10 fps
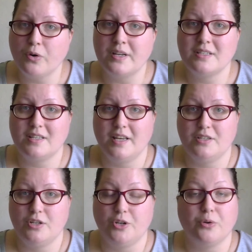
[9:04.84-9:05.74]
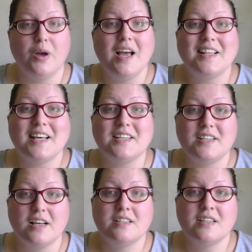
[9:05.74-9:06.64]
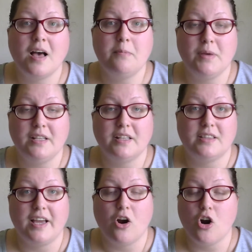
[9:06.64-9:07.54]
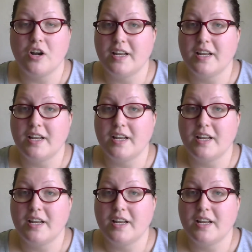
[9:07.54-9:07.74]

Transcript: friend said to you, that does not mean that they are